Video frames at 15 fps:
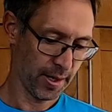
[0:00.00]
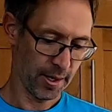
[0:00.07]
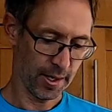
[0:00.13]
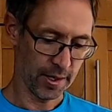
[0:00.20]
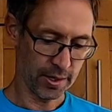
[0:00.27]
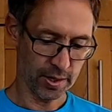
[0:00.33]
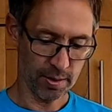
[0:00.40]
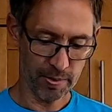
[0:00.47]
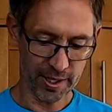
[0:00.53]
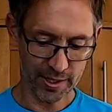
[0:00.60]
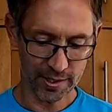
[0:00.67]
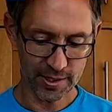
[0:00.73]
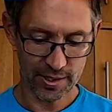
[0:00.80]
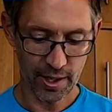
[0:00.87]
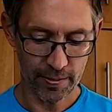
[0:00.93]
into the big
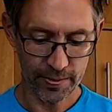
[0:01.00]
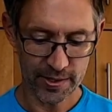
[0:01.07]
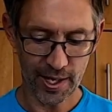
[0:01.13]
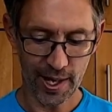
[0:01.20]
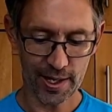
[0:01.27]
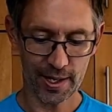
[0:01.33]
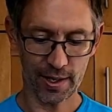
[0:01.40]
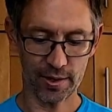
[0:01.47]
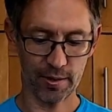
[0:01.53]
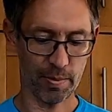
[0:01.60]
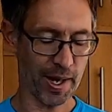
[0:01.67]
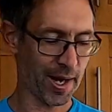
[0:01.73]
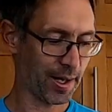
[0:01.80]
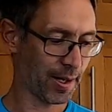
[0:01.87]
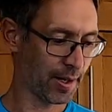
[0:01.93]
stuff sack at the
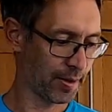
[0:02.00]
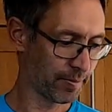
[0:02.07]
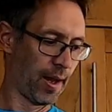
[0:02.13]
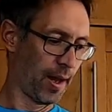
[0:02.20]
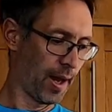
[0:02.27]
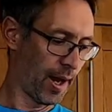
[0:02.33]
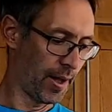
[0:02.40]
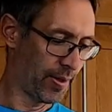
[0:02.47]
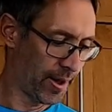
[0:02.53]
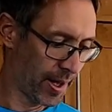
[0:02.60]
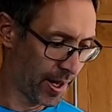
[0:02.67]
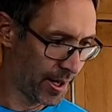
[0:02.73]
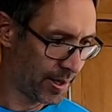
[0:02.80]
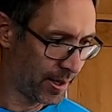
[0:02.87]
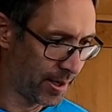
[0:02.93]
back. And
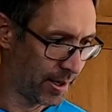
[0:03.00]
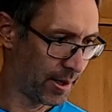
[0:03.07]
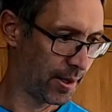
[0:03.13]
then